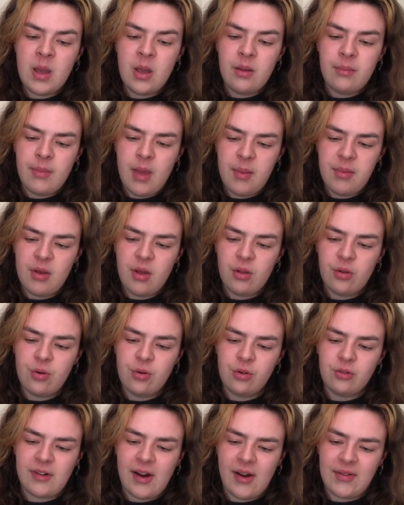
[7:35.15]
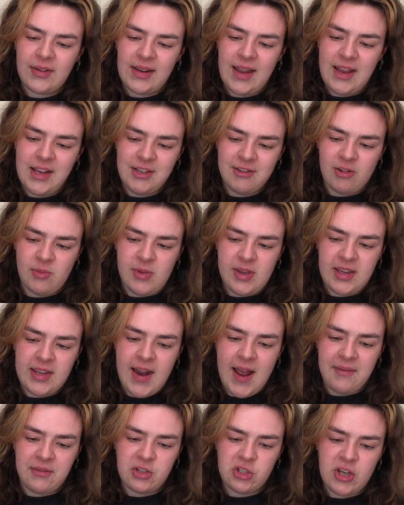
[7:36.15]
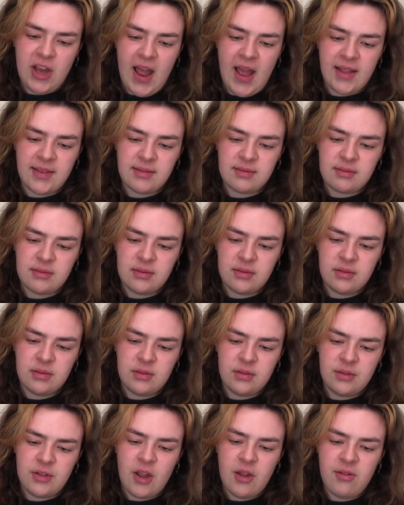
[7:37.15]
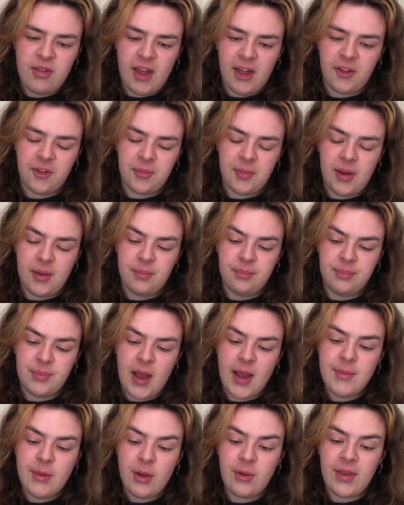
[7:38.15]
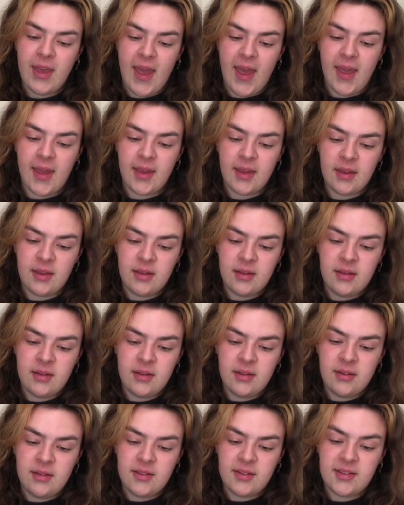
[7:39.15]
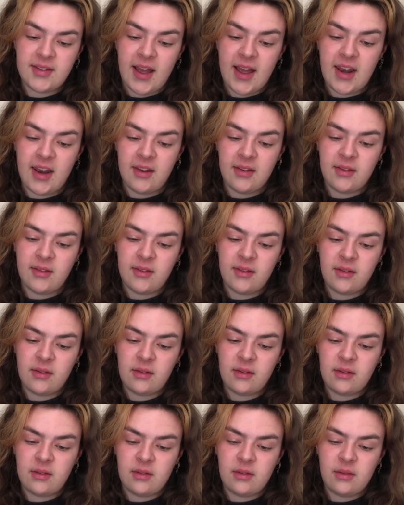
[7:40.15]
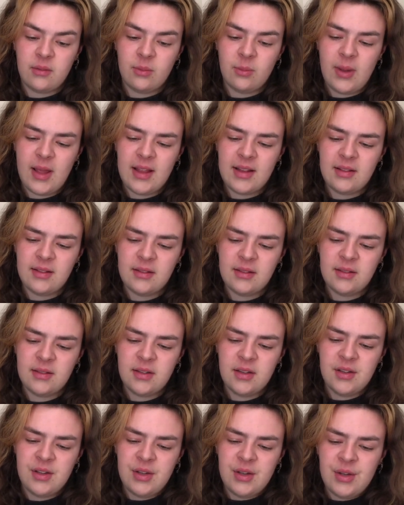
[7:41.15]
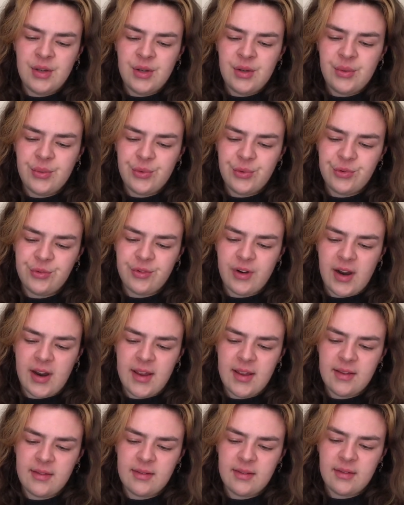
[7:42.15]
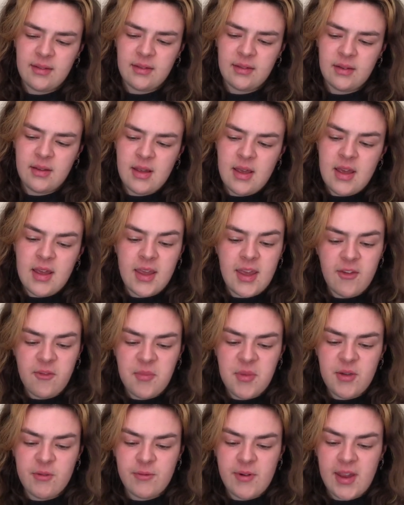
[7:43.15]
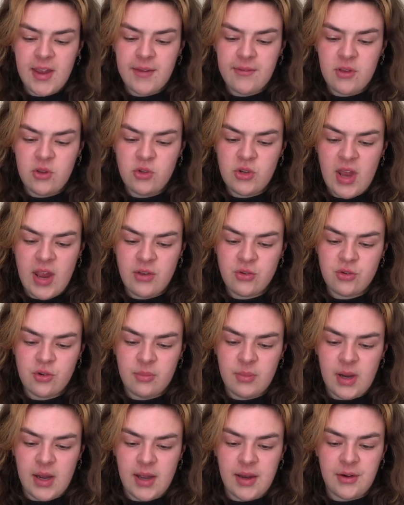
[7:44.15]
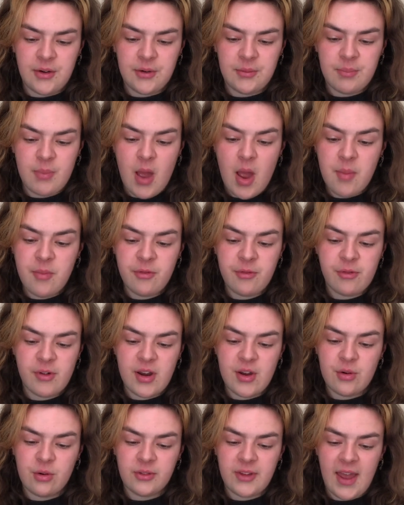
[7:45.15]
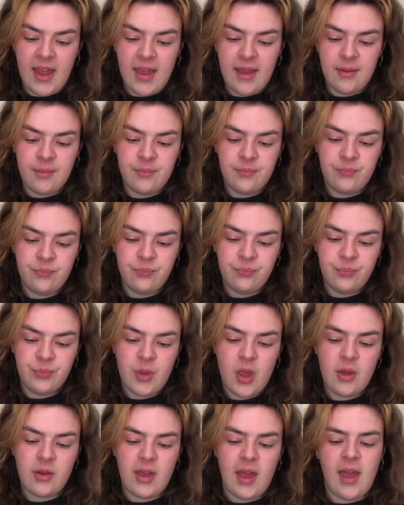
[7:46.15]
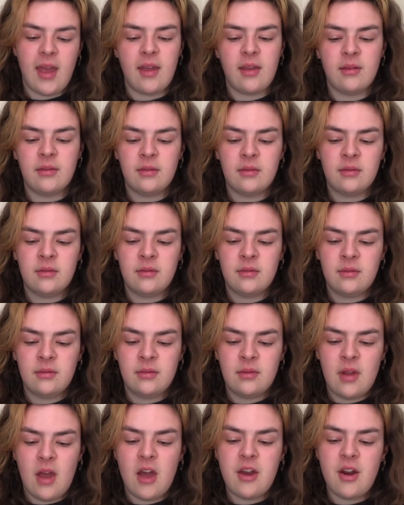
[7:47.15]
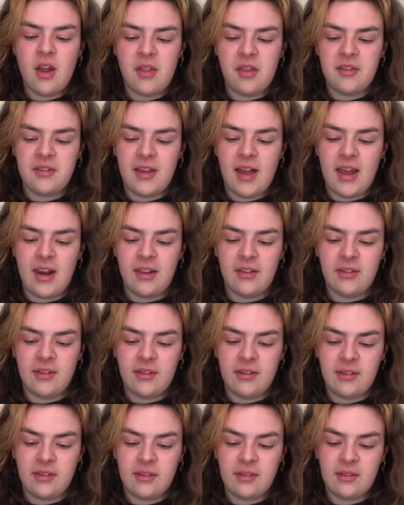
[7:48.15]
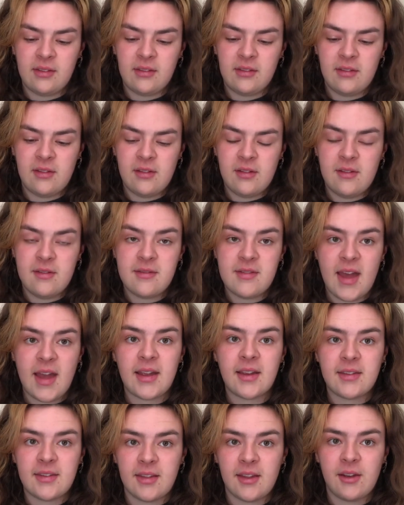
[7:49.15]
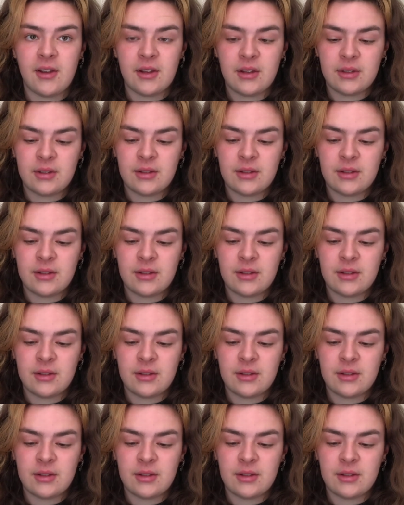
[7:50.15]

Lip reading: "Maybe I'll call round later and we can have a chat." "No thanks, Mum. I'm okay." Silence. "Well, all right. Give me a ring if you change your mind. I'm free all day." "Okay." Another silence. "Thanks, though."